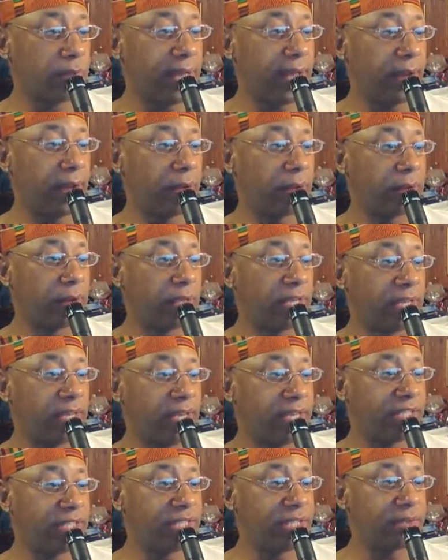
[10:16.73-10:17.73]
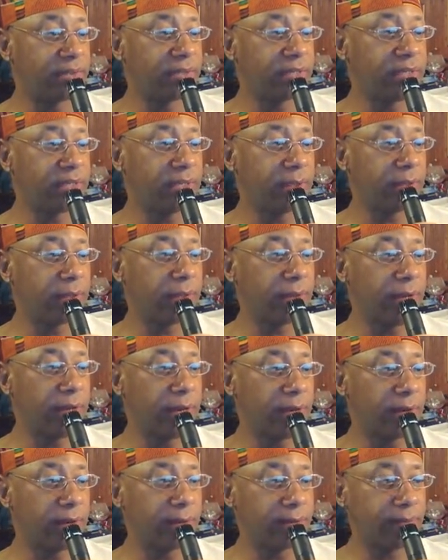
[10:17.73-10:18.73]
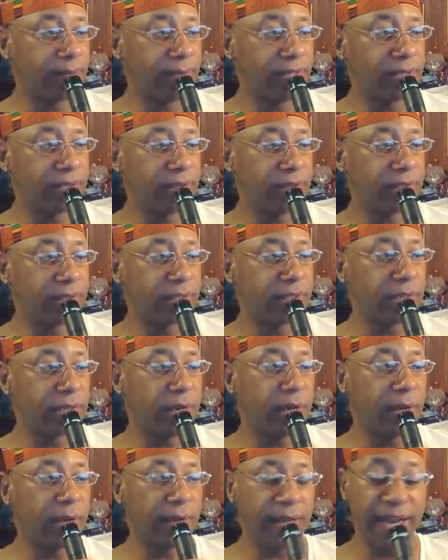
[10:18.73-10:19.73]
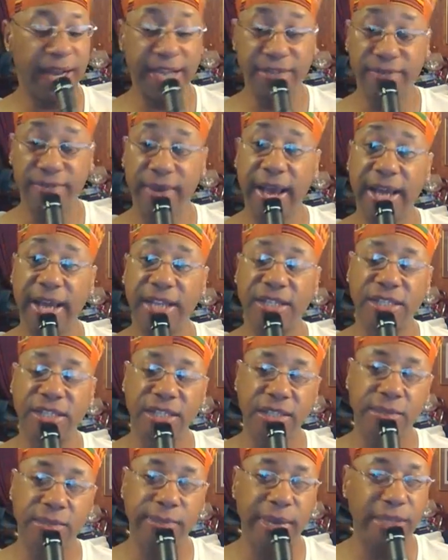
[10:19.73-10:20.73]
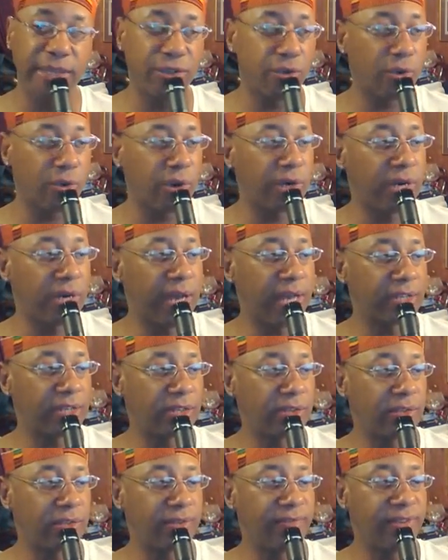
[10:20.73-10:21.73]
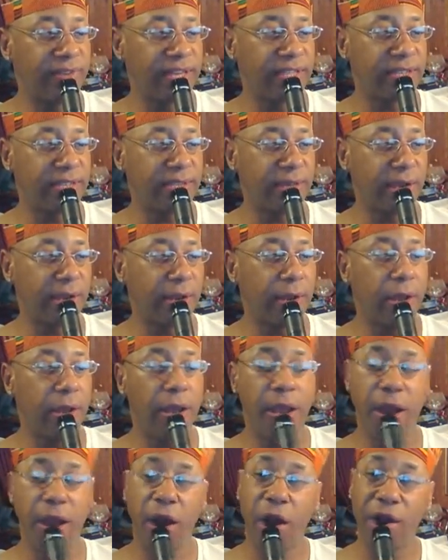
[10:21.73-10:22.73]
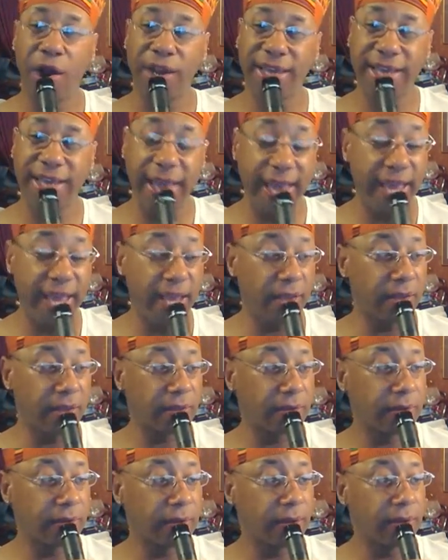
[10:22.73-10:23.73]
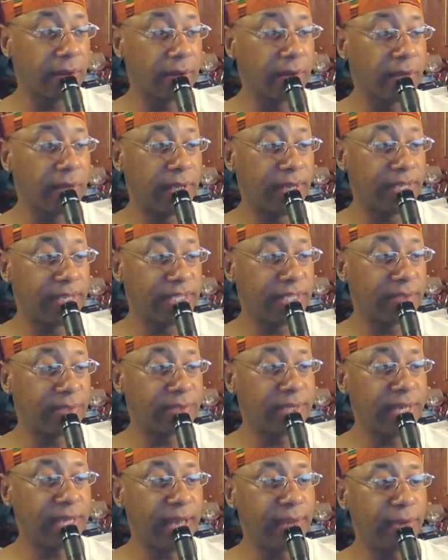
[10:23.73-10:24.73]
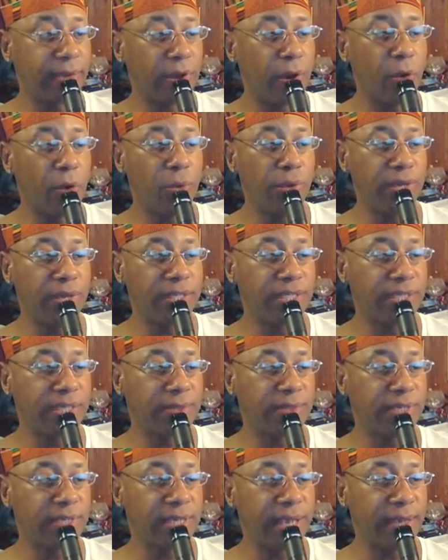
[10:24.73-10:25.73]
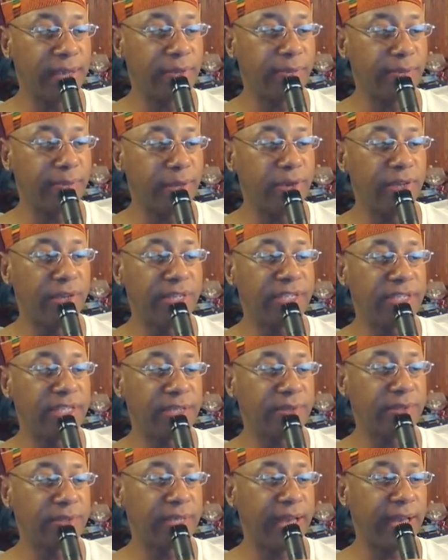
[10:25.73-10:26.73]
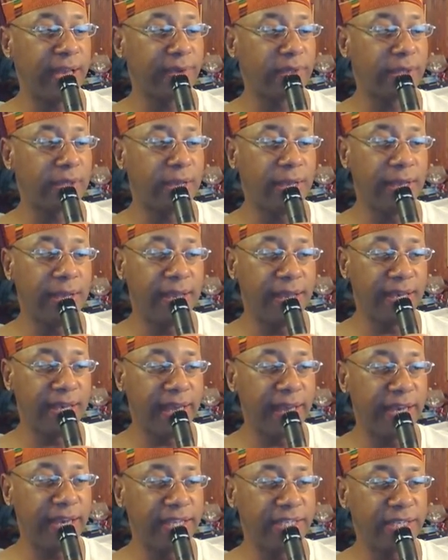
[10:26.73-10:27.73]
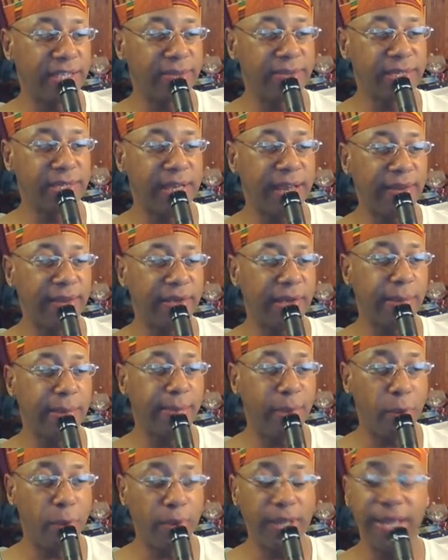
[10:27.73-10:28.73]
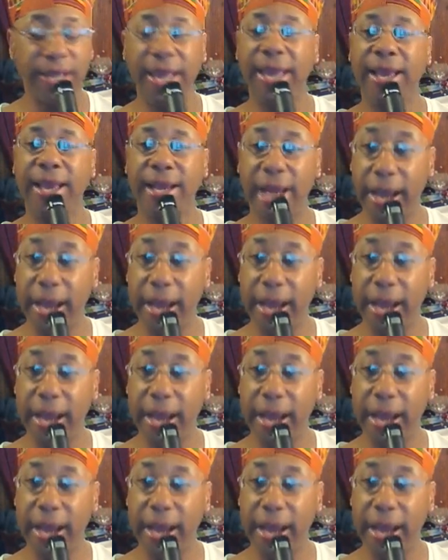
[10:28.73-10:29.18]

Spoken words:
Now, Egyptian is classified in 6 major chronological divisions: Archaic Egyptian language, Old Egyptian language, Middle Egyptian language, Late Egyptian language, Demotic, and